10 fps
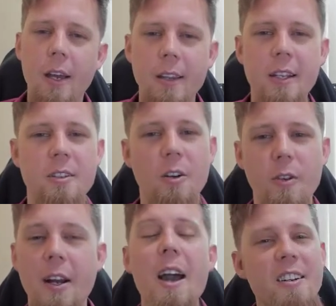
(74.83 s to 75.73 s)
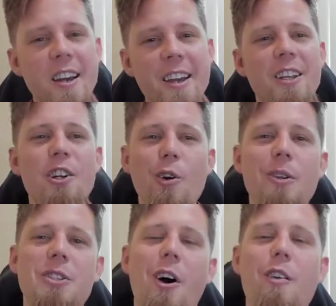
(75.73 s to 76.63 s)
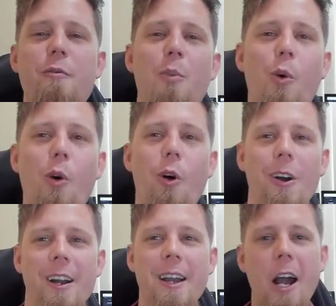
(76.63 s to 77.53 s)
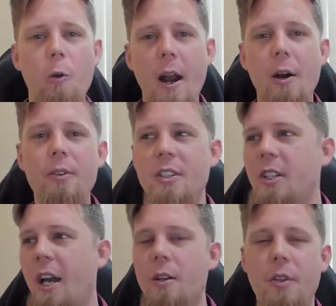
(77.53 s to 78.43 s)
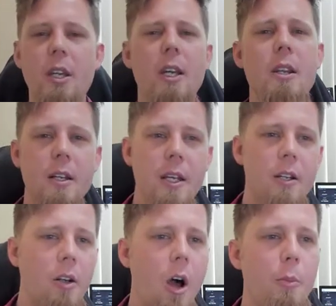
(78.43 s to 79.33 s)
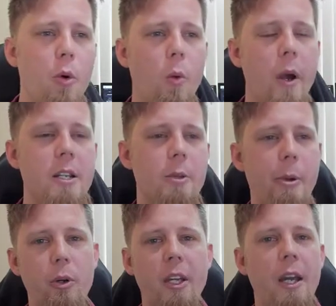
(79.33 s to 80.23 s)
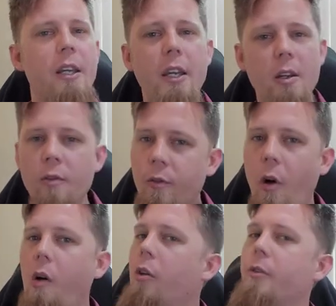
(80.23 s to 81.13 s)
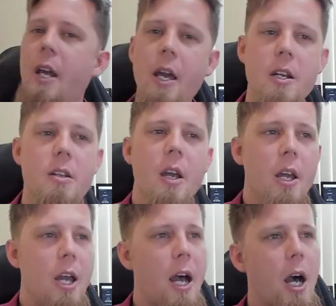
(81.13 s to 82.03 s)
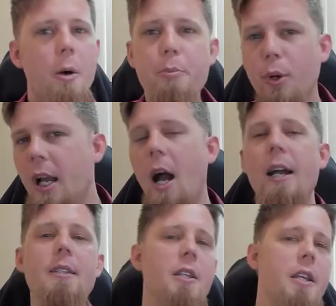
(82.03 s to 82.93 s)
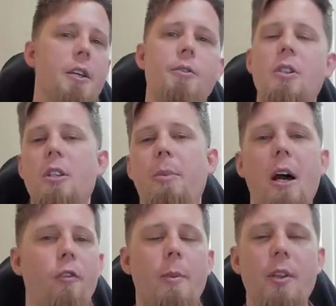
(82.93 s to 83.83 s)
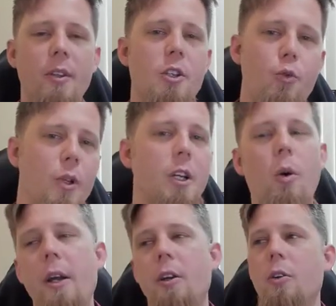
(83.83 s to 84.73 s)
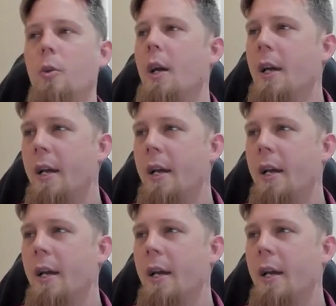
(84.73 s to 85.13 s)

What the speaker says: That's not right. Taken notice of more around this kind of thing, and a lot more ways that people can kind of get involved and bring eyes and ears to the platform. I think that's really quite cool.